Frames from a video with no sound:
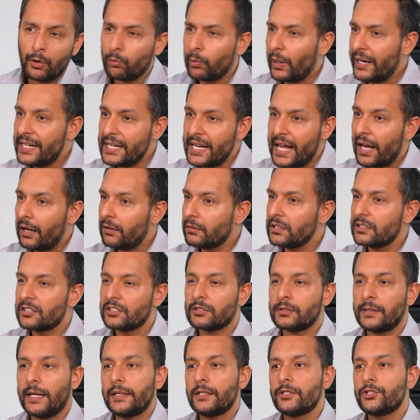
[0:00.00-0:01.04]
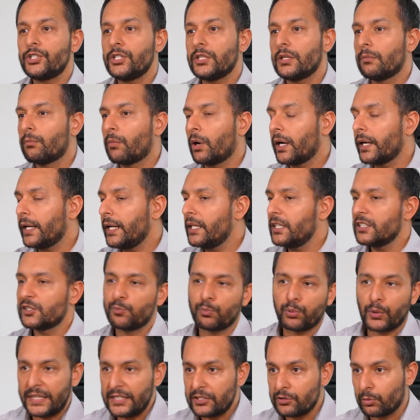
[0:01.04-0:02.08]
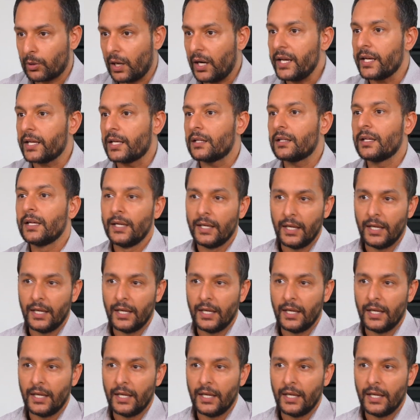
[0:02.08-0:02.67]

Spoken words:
Right now, the strategy in the market is price right.